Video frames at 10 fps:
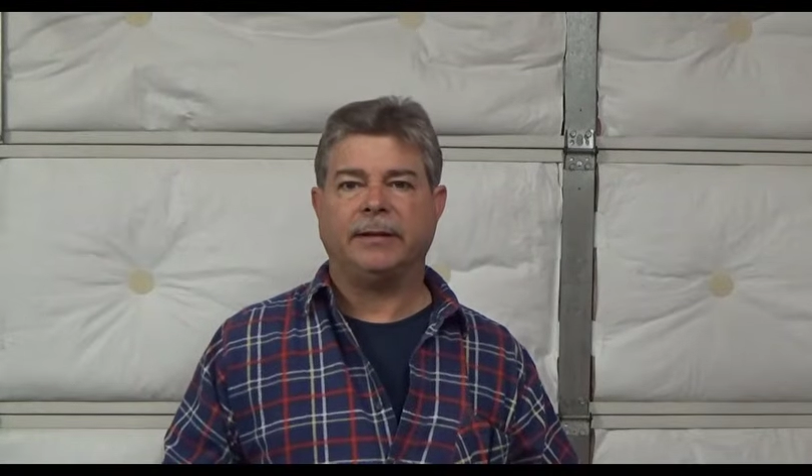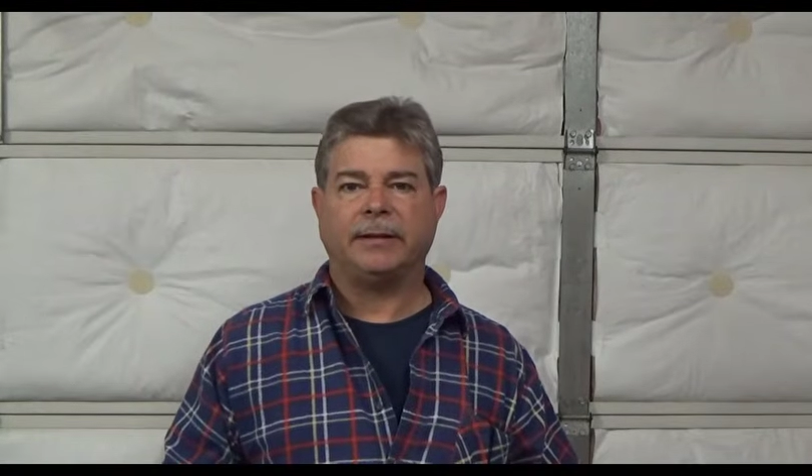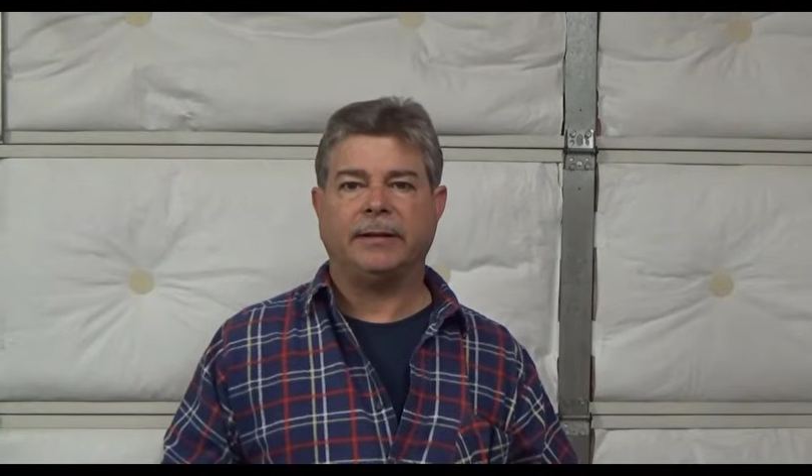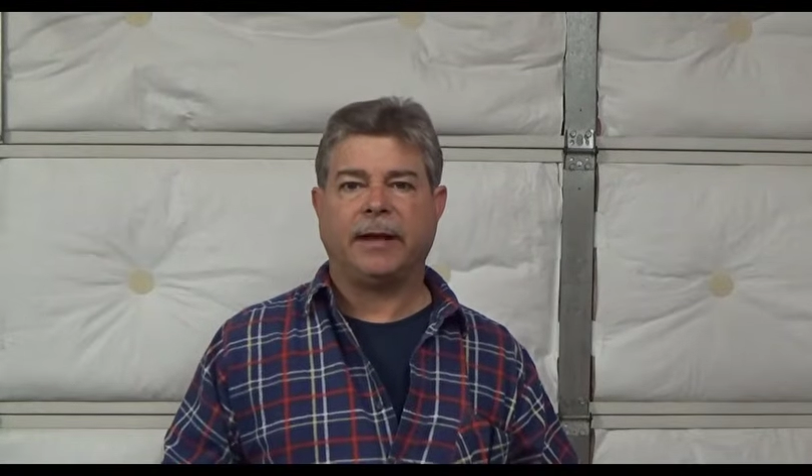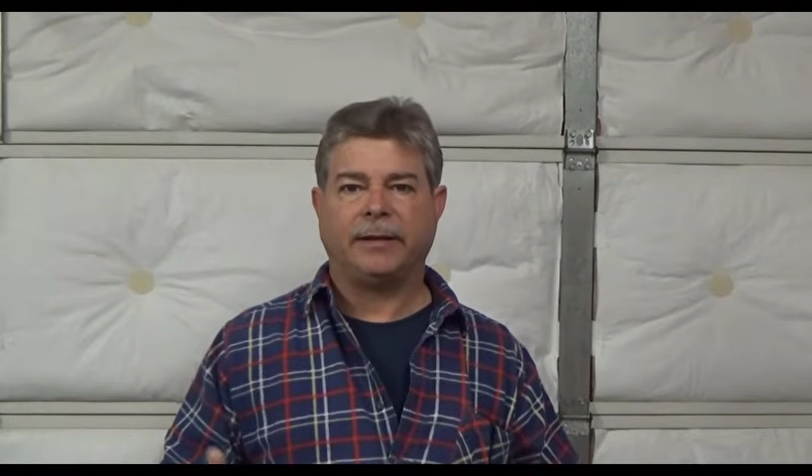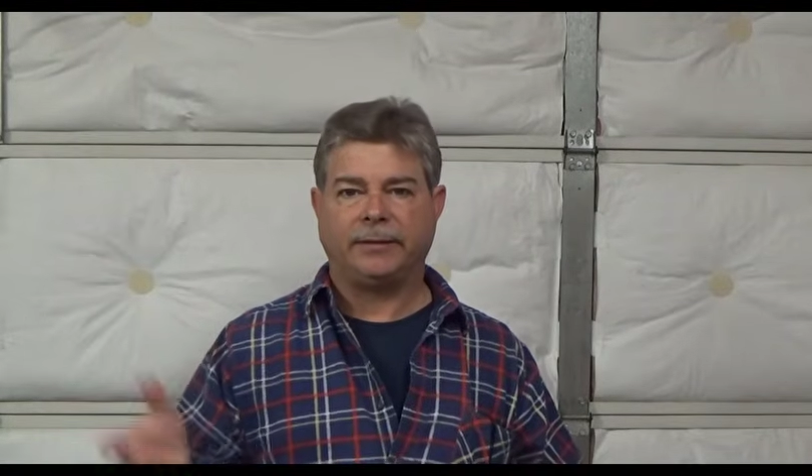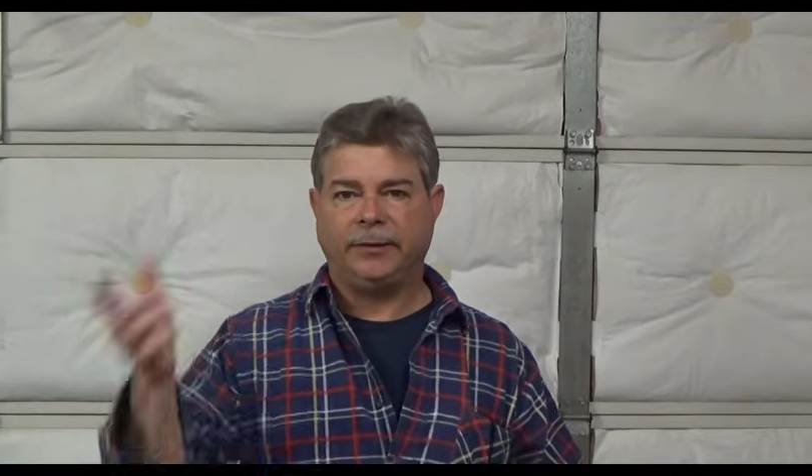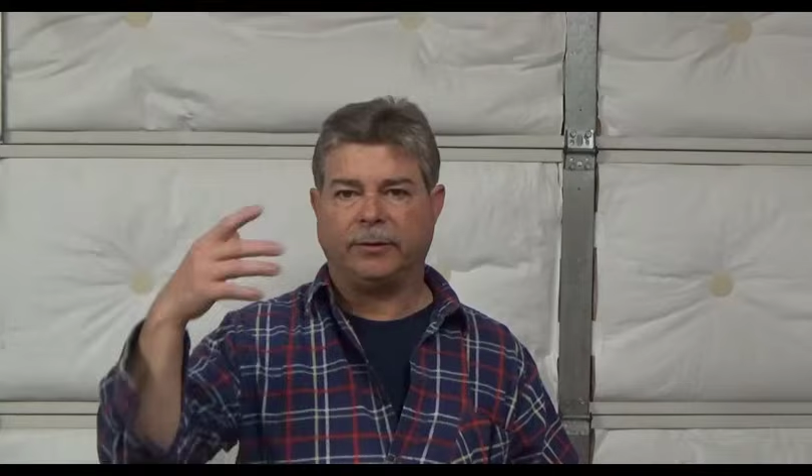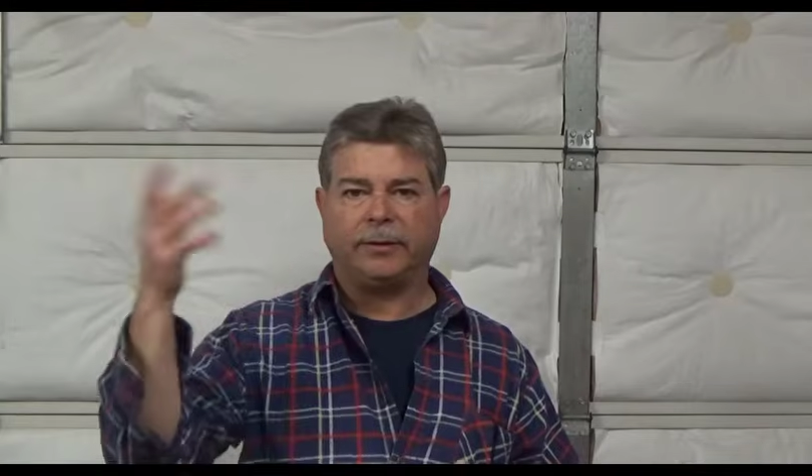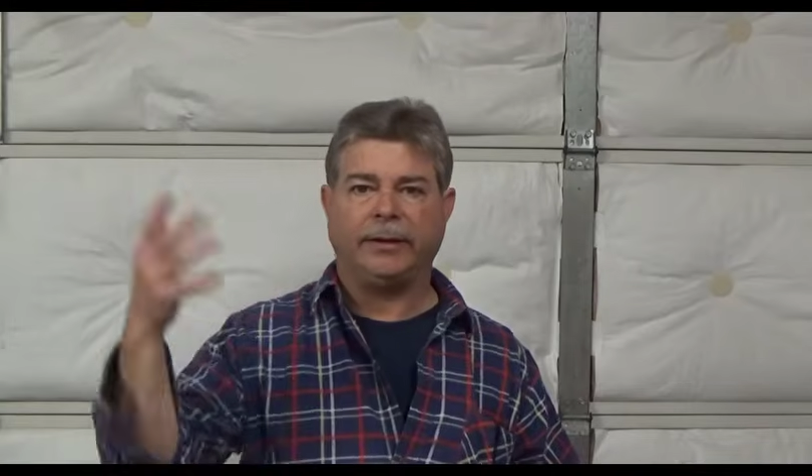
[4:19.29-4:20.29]
I had
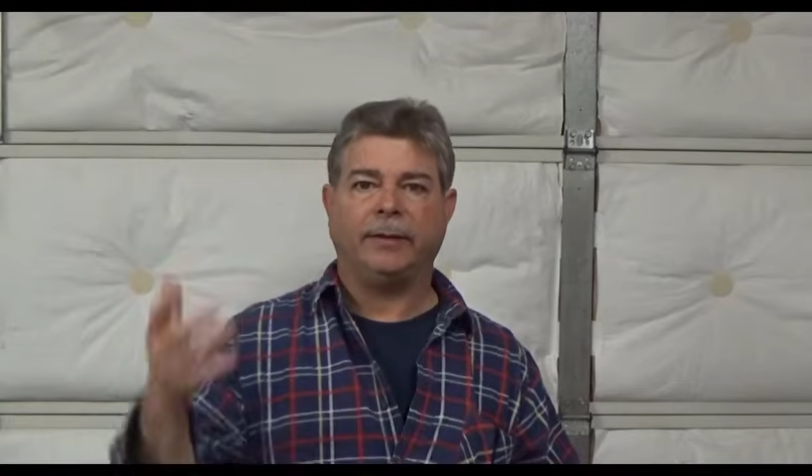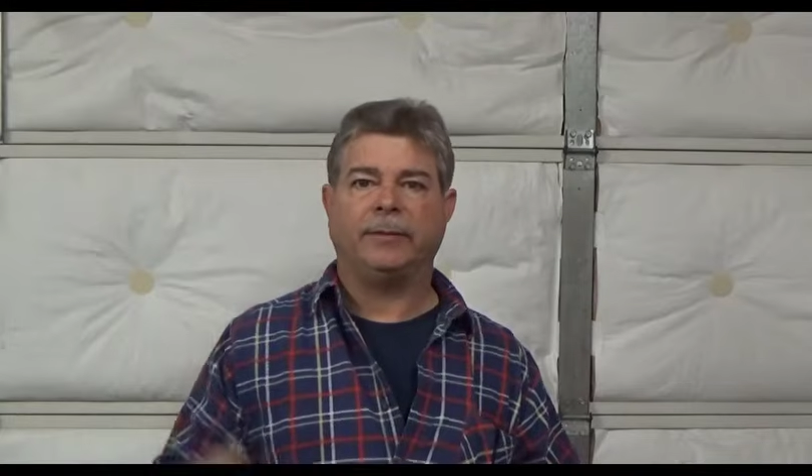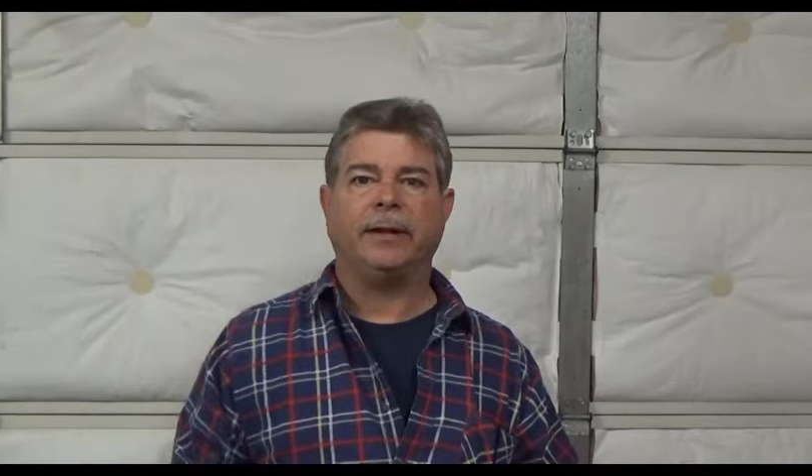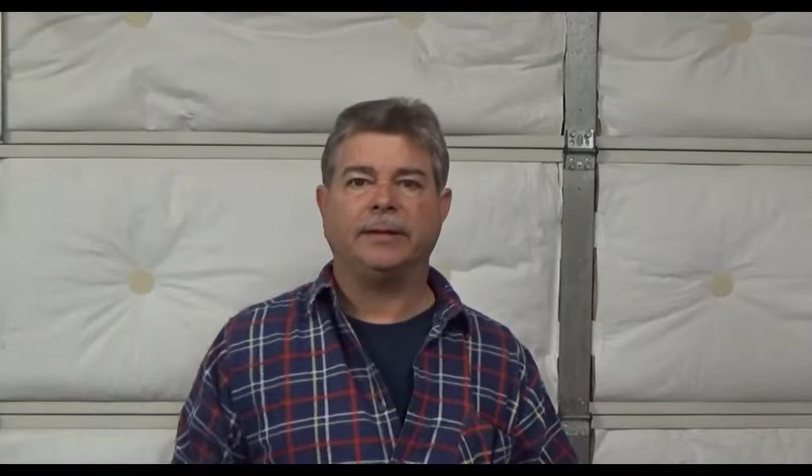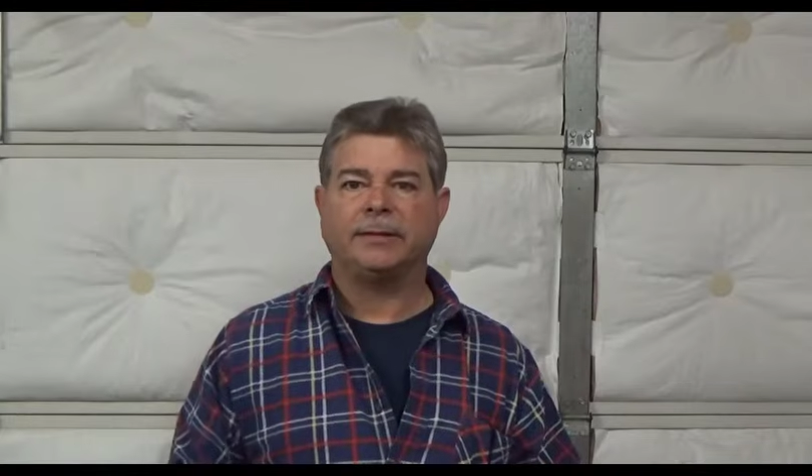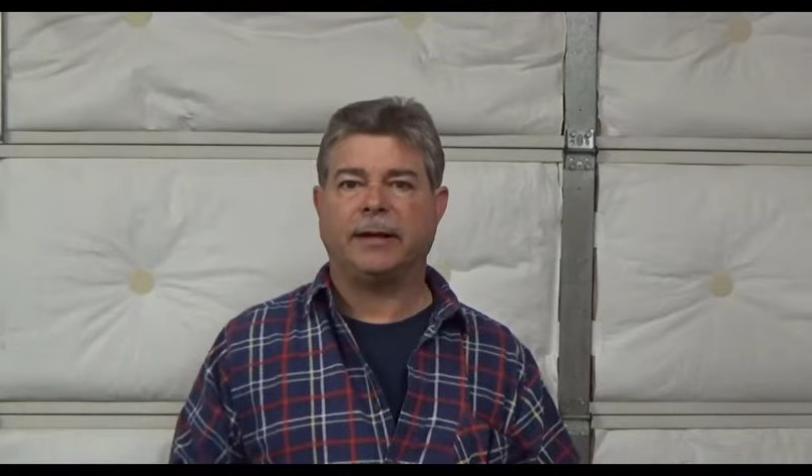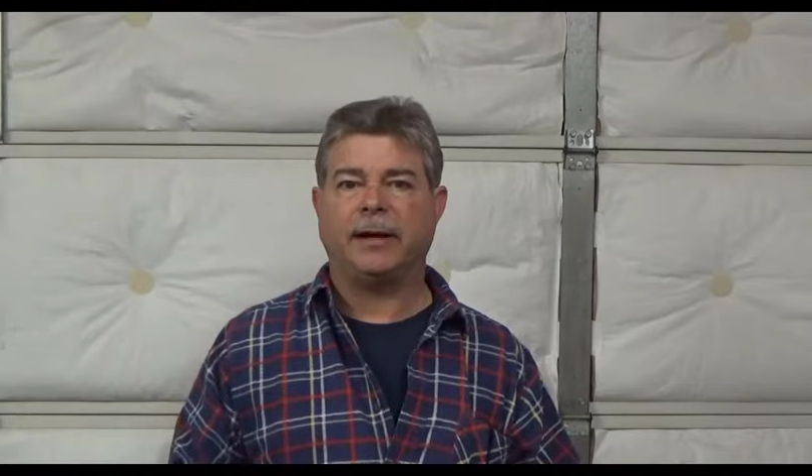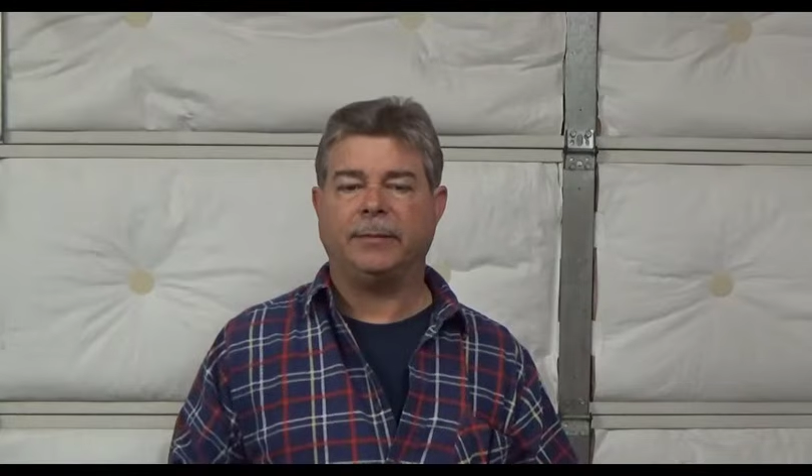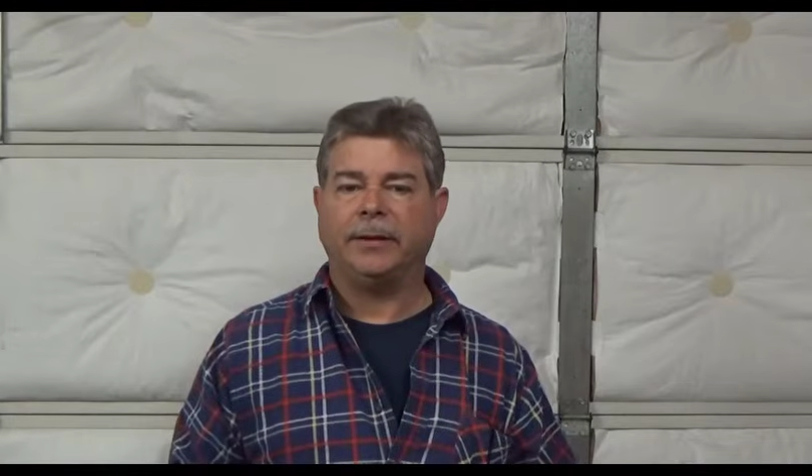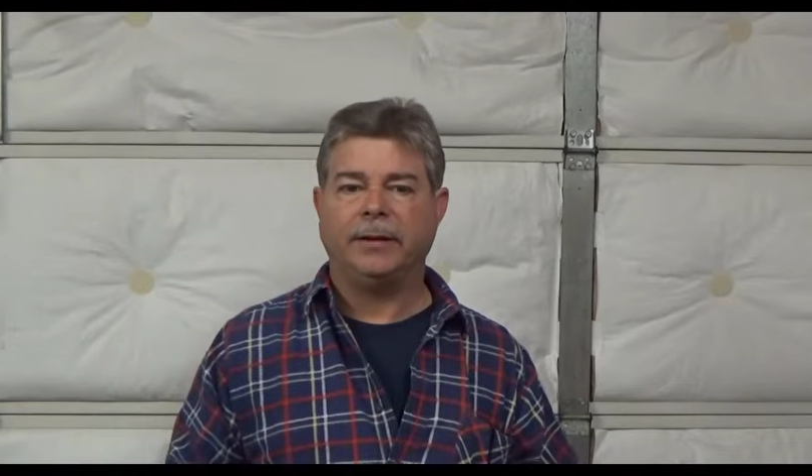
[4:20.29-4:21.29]
to clean it
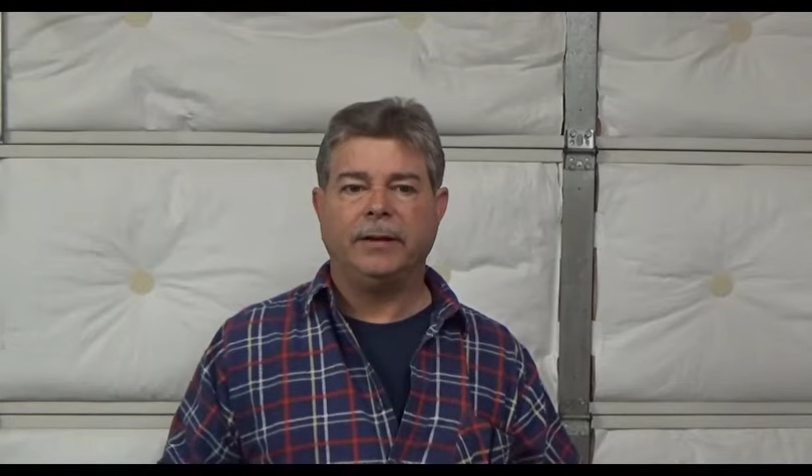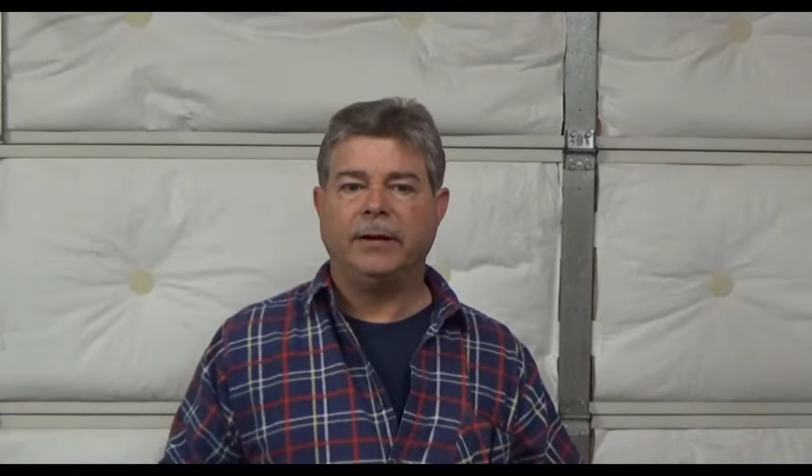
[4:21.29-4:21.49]
inside, but